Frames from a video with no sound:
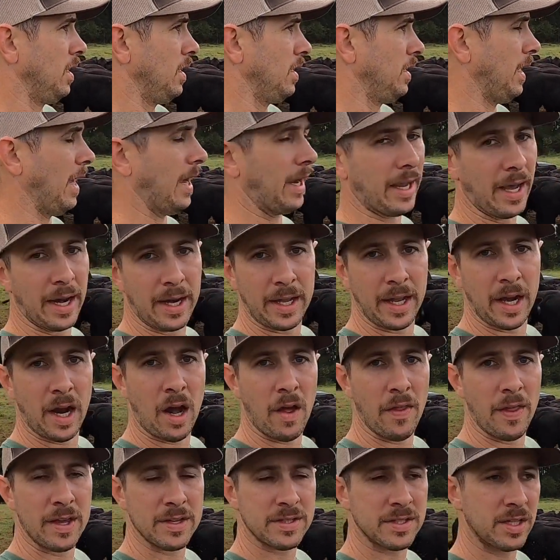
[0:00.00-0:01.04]
yeah, I got to get
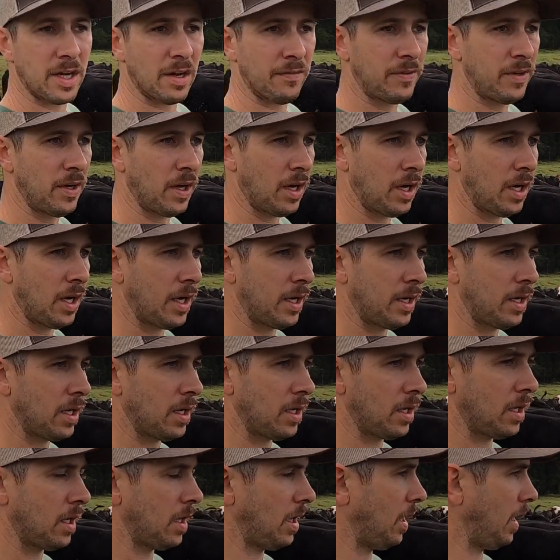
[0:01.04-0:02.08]
all that stuff done,
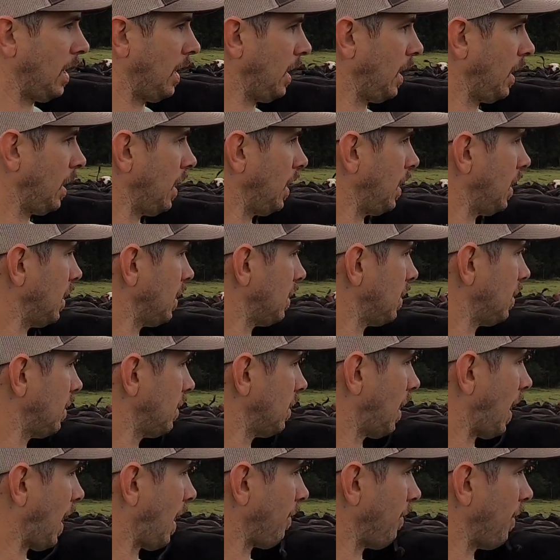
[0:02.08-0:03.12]
and
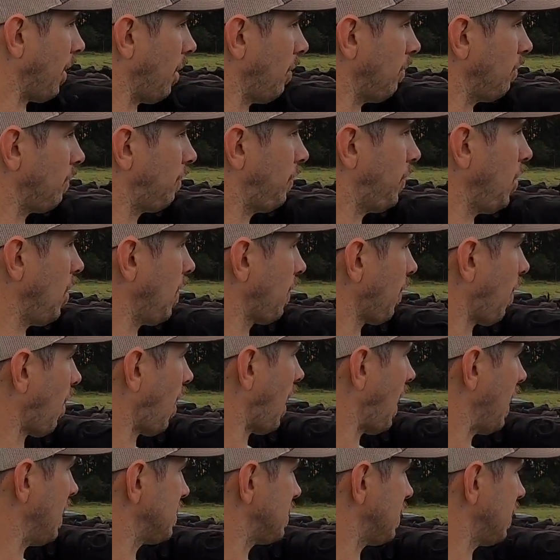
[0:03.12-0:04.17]
I don't know, a few other
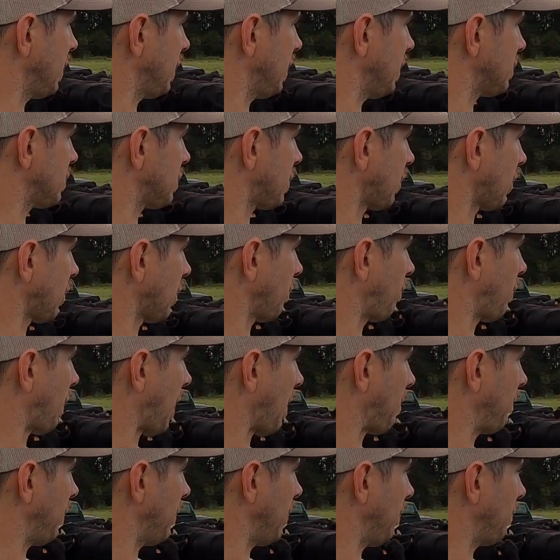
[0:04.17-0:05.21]
odds and ends that are going to
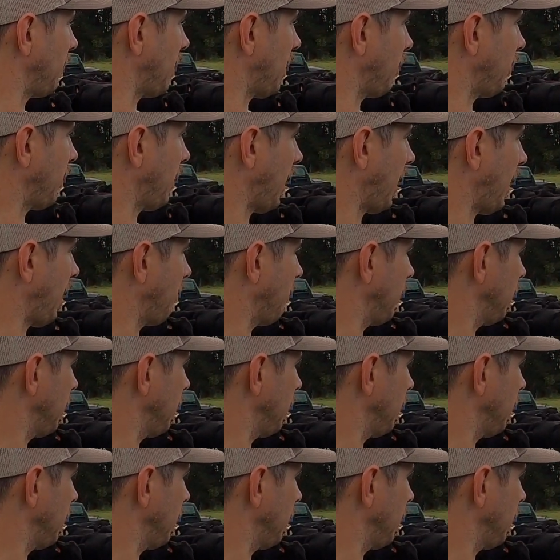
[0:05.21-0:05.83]
pop up, no doubt.